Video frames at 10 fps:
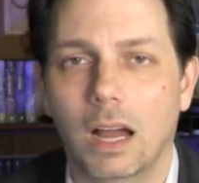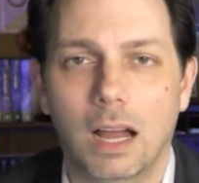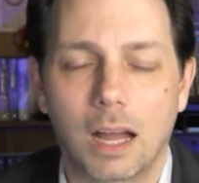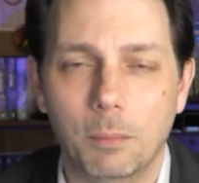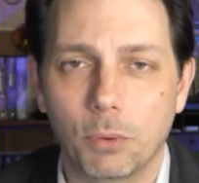
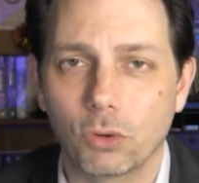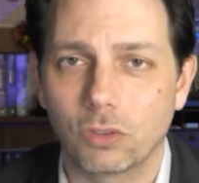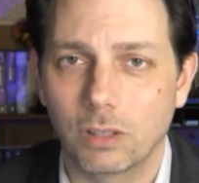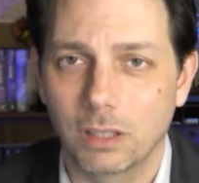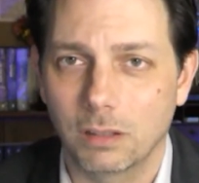I'm
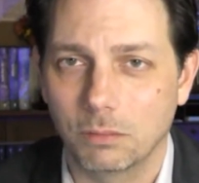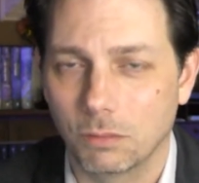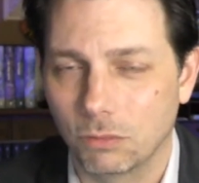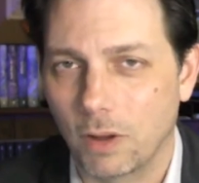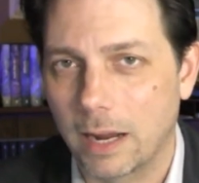personally
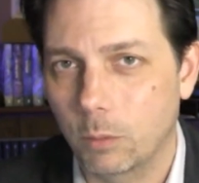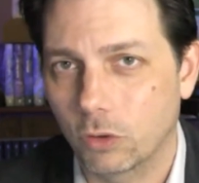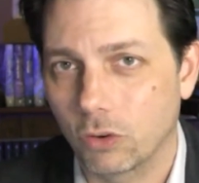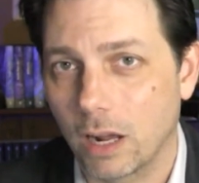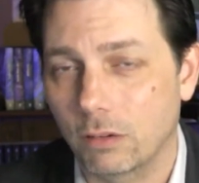fine with
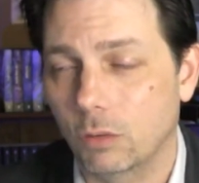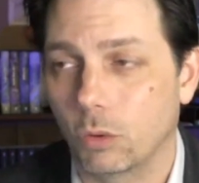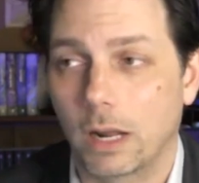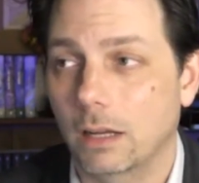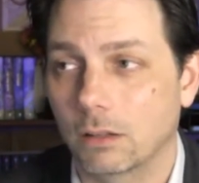traveling. We're
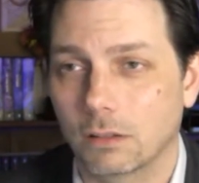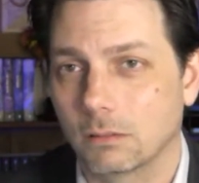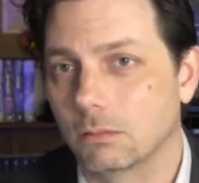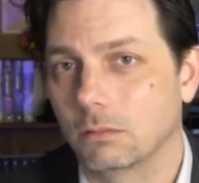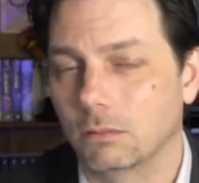not
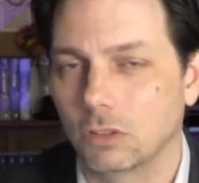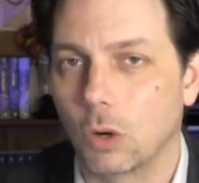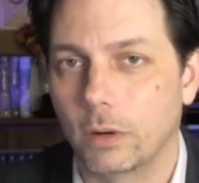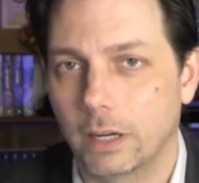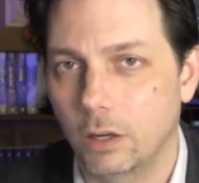
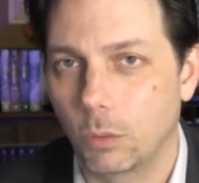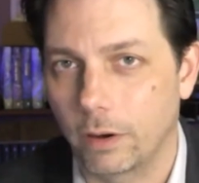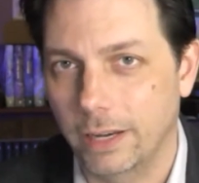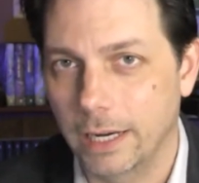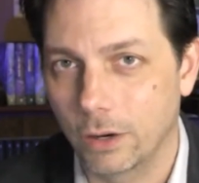going anywhere
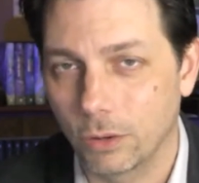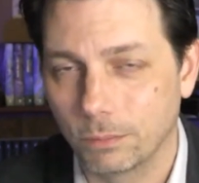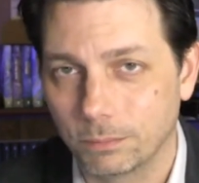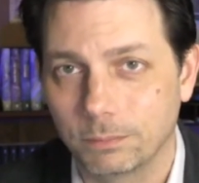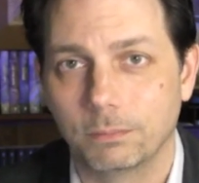near
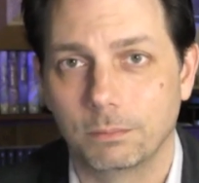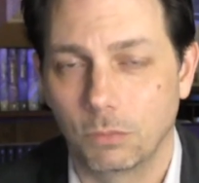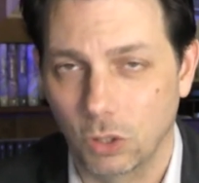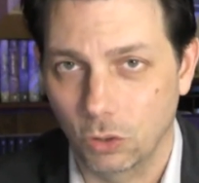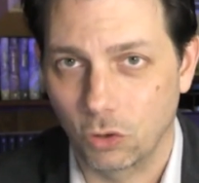
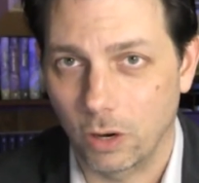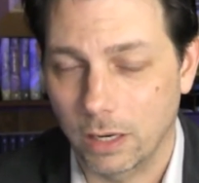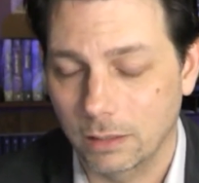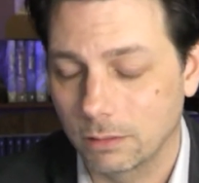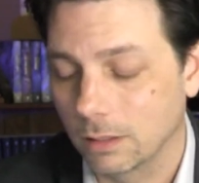the
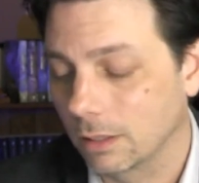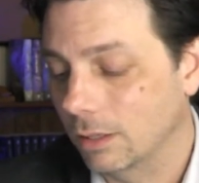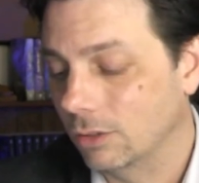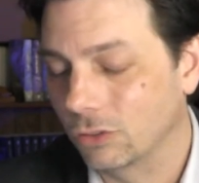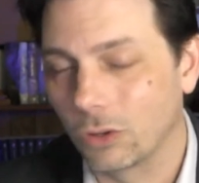Ukraine,
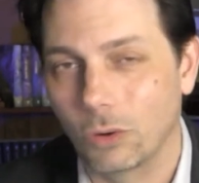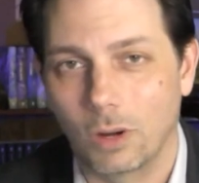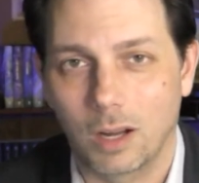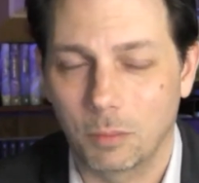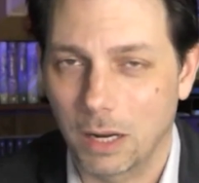so
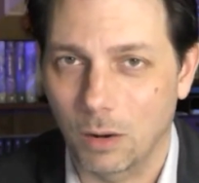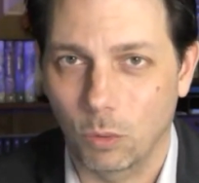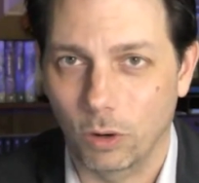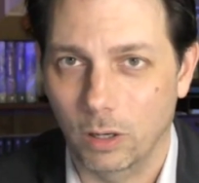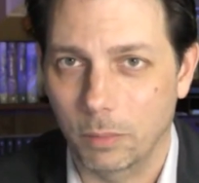I'm not
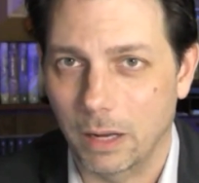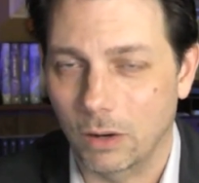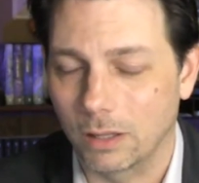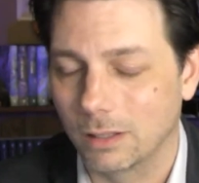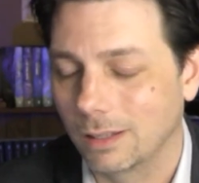worried about
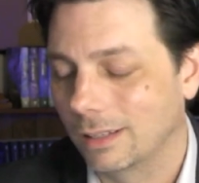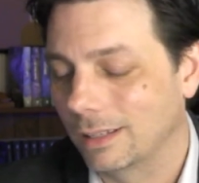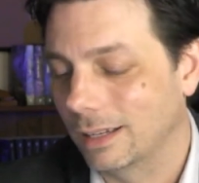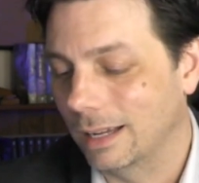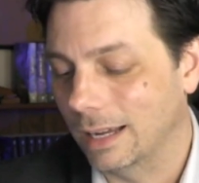it.
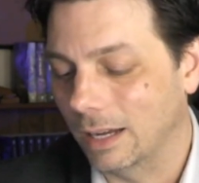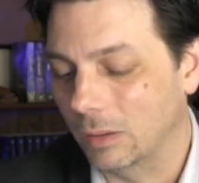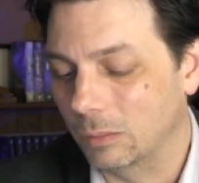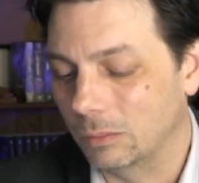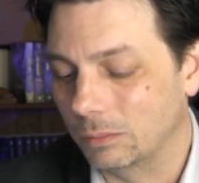
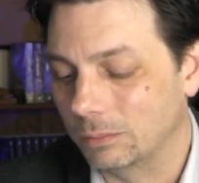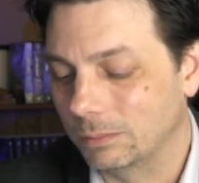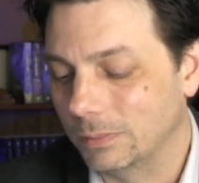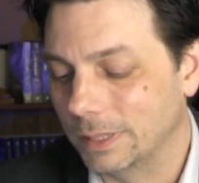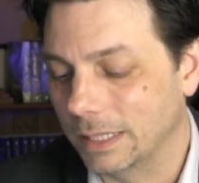
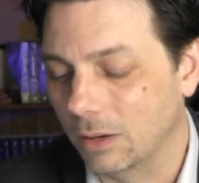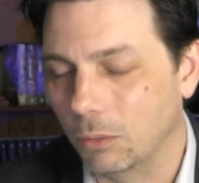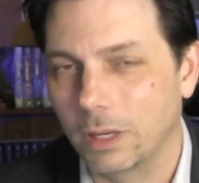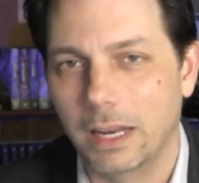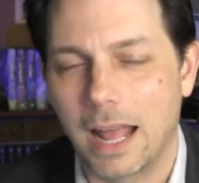
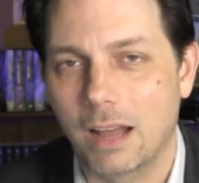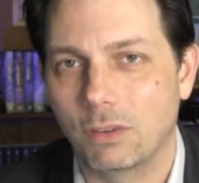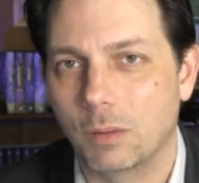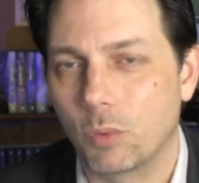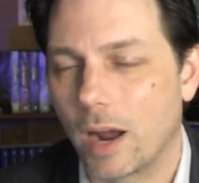We didn't have
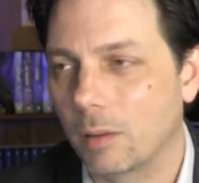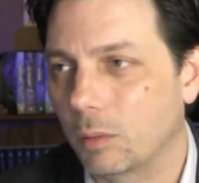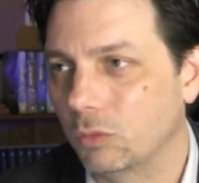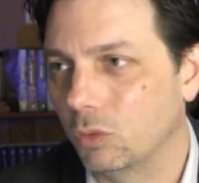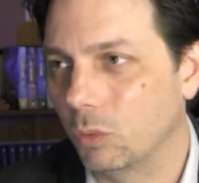any
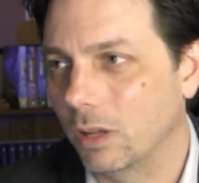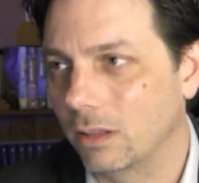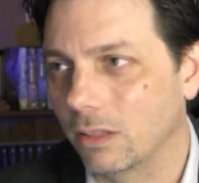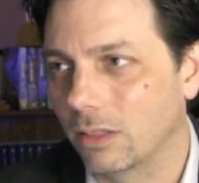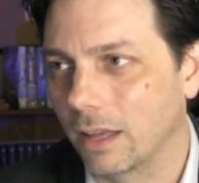problems
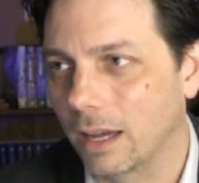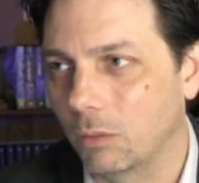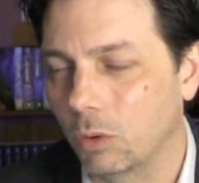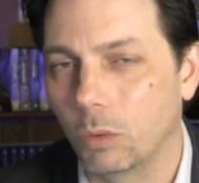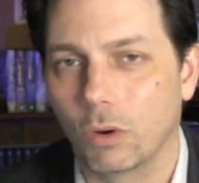with,
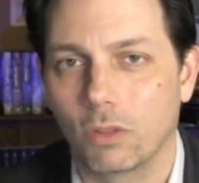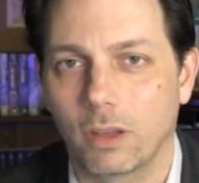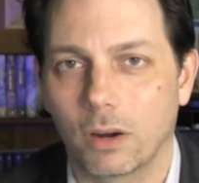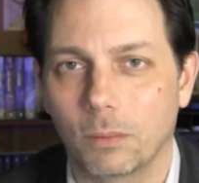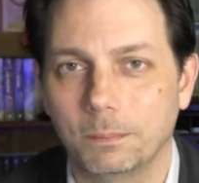when we were
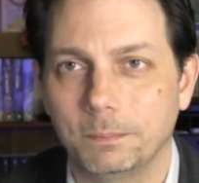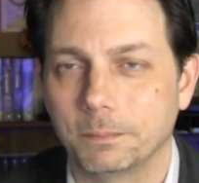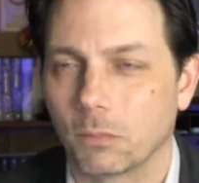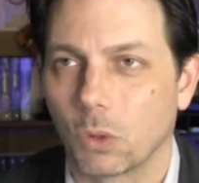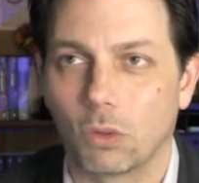there
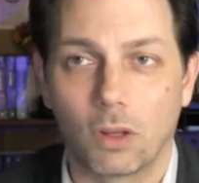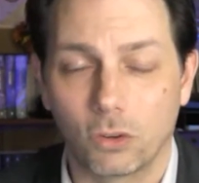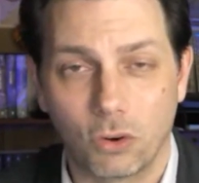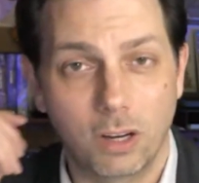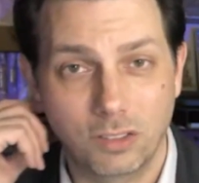with all the
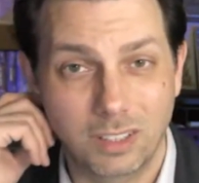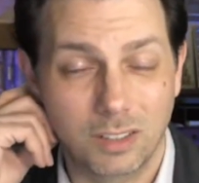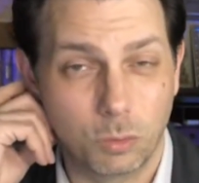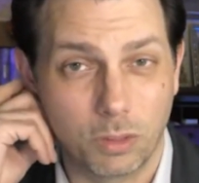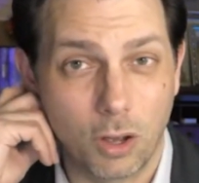
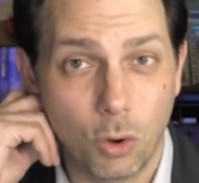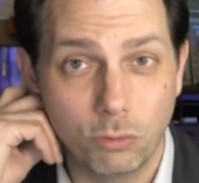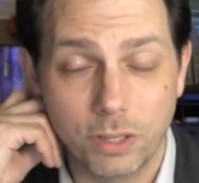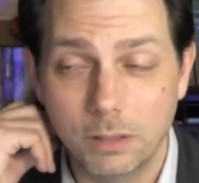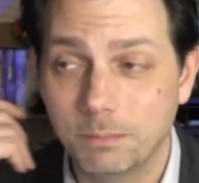craziness with
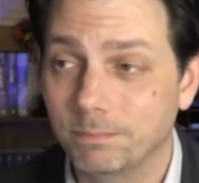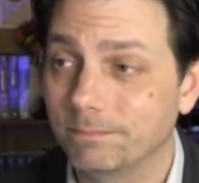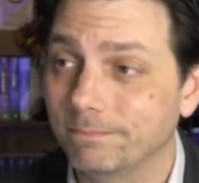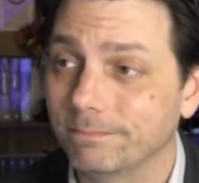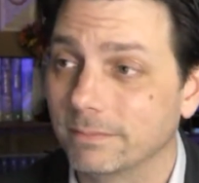COVID.
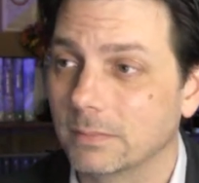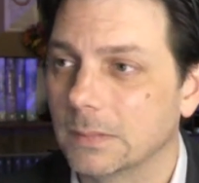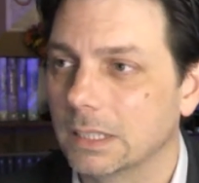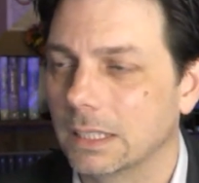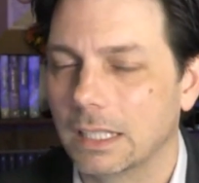
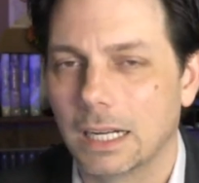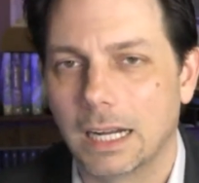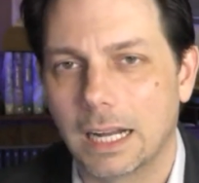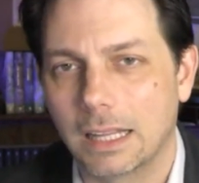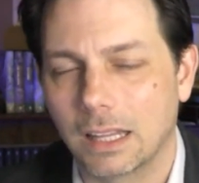
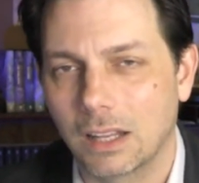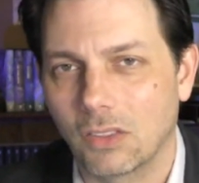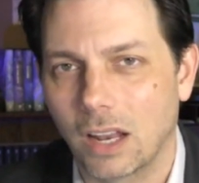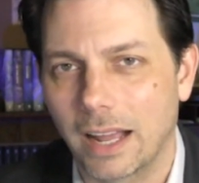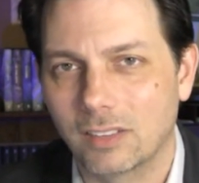
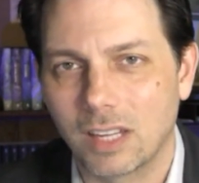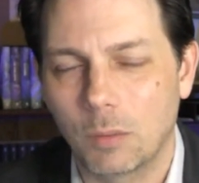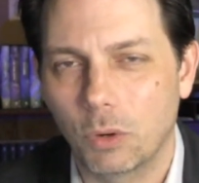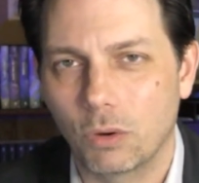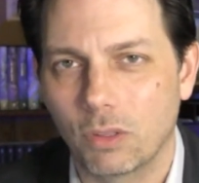The last time
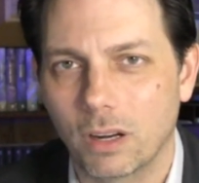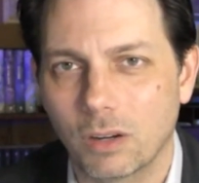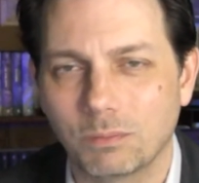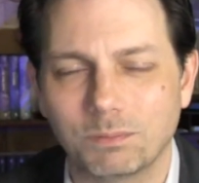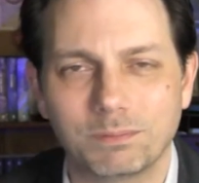we were
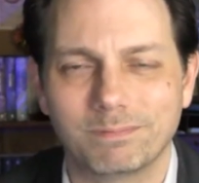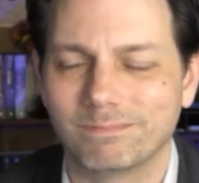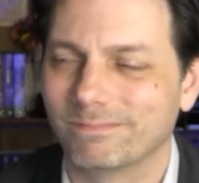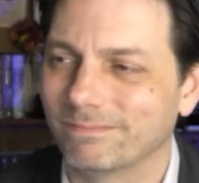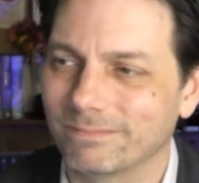there,
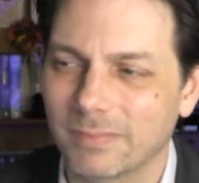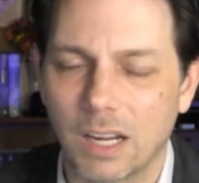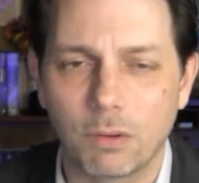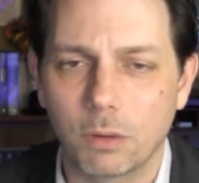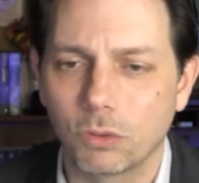
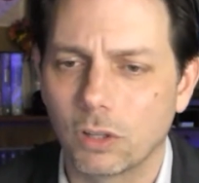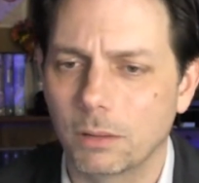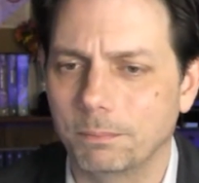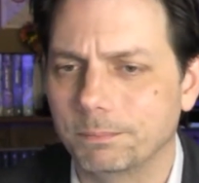everything was good.